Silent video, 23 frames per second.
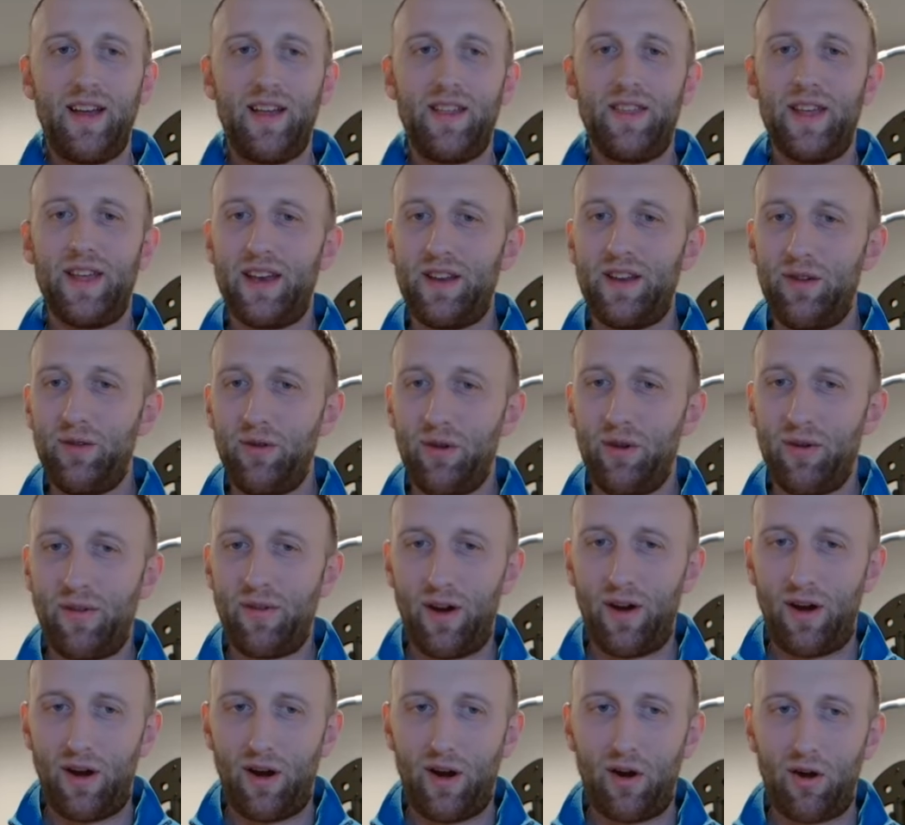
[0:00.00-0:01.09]
then you have
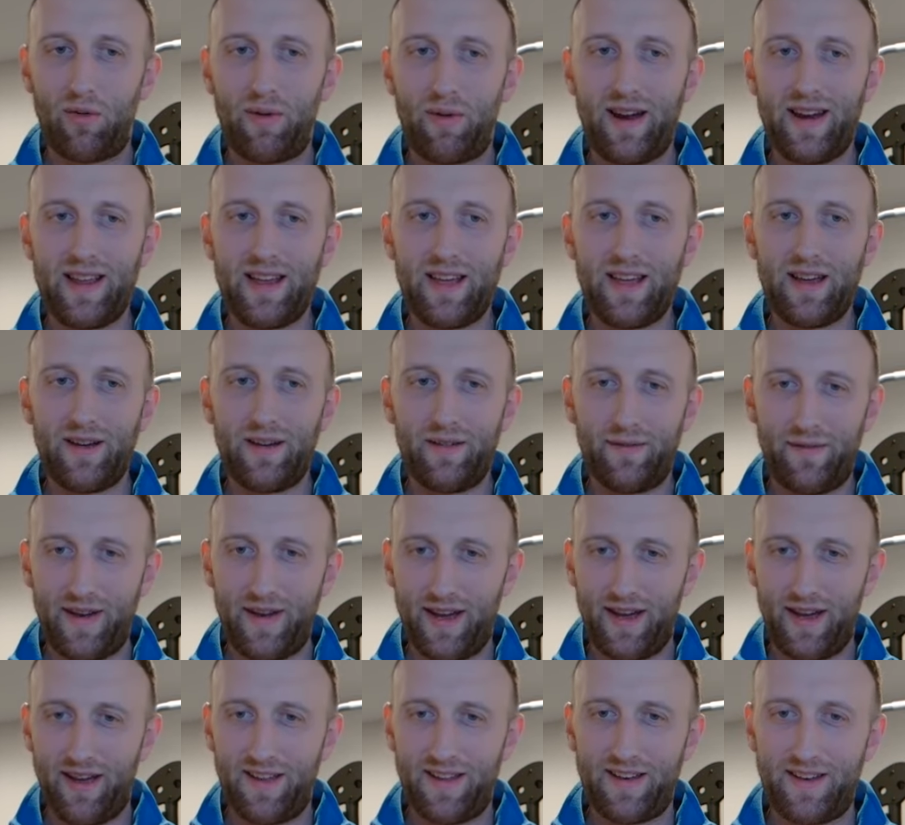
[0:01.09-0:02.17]
already
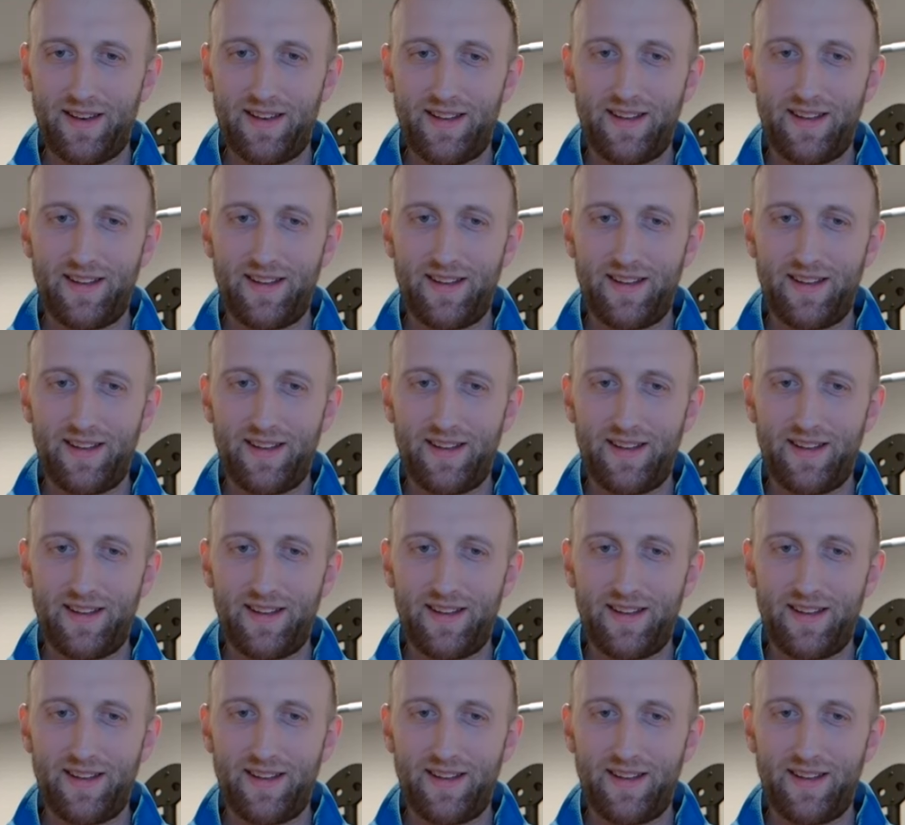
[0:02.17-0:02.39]
failed.